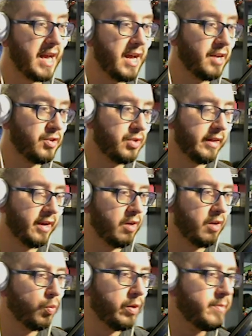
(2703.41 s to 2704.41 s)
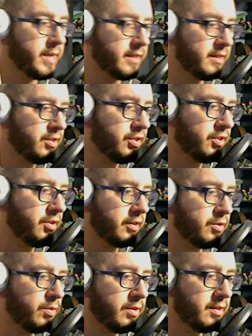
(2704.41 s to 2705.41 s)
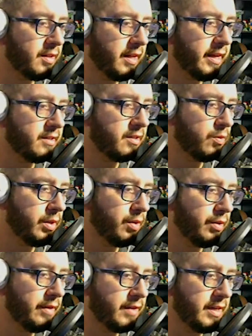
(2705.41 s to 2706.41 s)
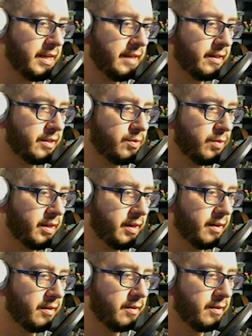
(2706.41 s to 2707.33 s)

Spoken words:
Actually, our win message starts with a delay, so we don't even need this one here.